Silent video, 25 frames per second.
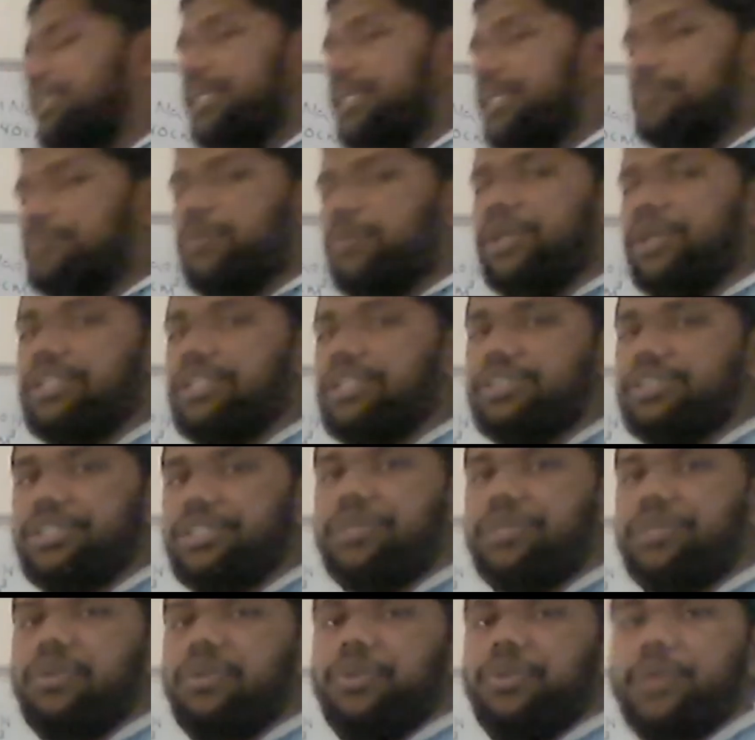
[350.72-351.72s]

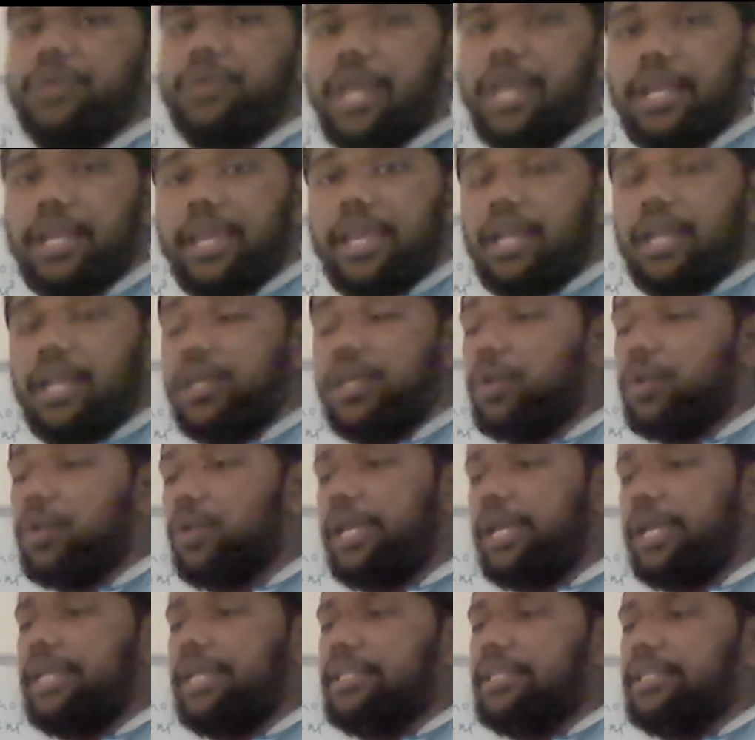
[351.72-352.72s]
3.0. You can
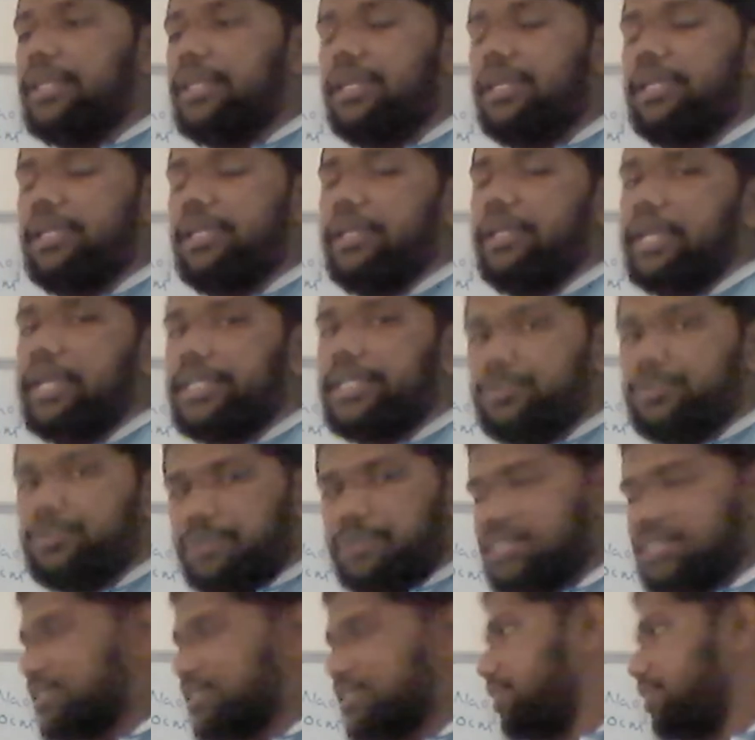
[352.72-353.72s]
calculate the H plus